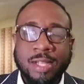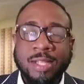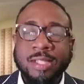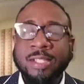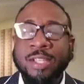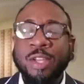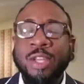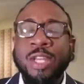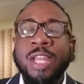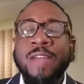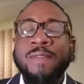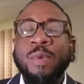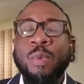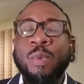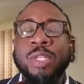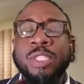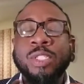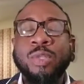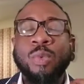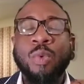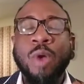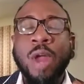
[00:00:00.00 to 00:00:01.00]
So you never
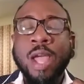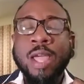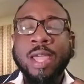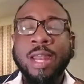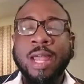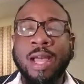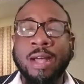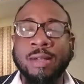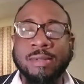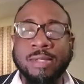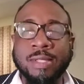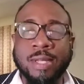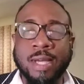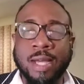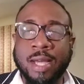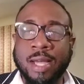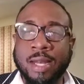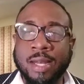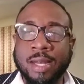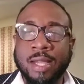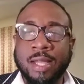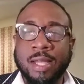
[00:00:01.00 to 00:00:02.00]
want to rock it
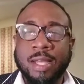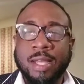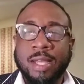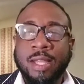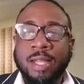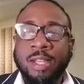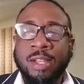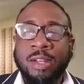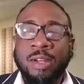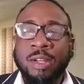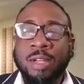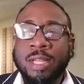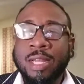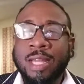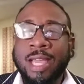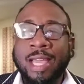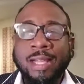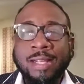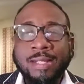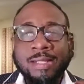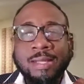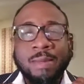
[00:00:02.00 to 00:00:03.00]
outside. You look like